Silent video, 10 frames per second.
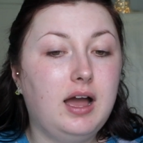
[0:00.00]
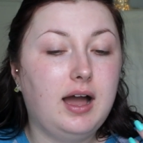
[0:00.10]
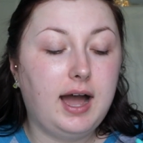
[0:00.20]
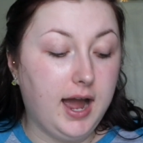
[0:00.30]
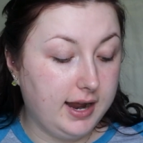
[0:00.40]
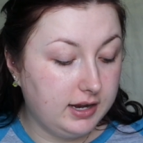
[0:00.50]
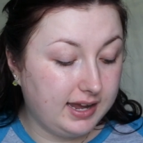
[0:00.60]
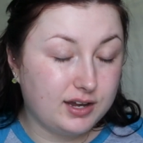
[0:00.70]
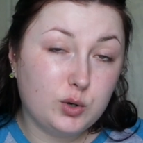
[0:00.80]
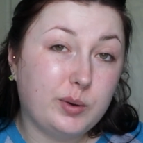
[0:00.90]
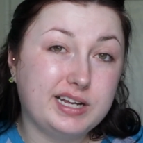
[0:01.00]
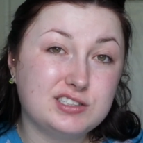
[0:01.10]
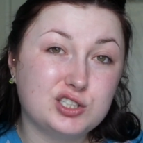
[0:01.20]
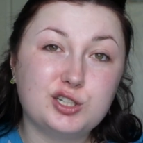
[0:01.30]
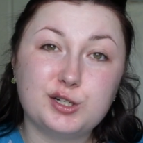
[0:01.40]
I get quite
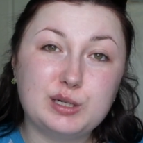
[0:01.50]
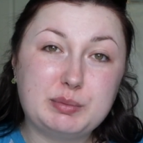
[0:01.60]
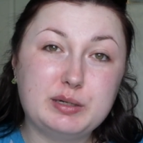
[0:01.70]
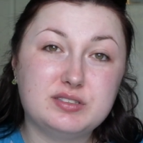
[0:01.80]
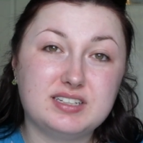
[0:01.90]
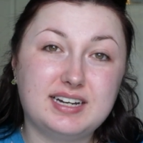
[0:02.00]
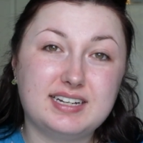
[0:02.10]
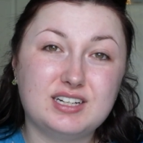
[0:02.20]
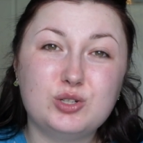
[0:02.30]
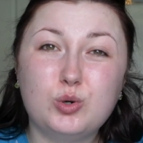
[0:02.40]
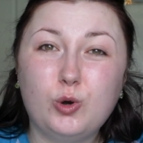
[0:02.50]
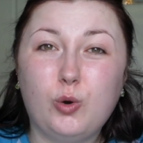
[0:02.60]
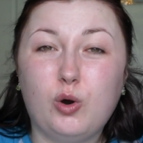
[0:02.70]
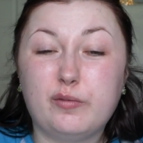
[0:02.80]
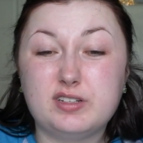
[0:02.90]
insecure about it, and I
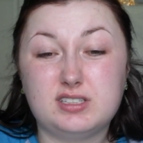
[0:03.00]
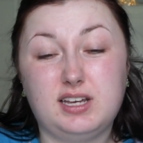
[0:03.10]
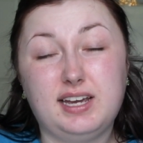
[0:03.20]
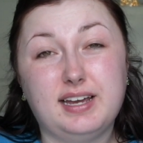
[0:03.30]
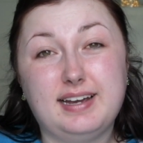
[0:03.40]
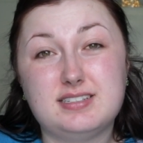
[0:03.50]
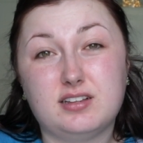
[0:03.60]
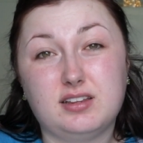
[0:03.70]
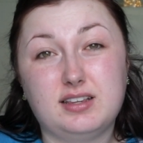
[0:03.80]
know obviously it's nothing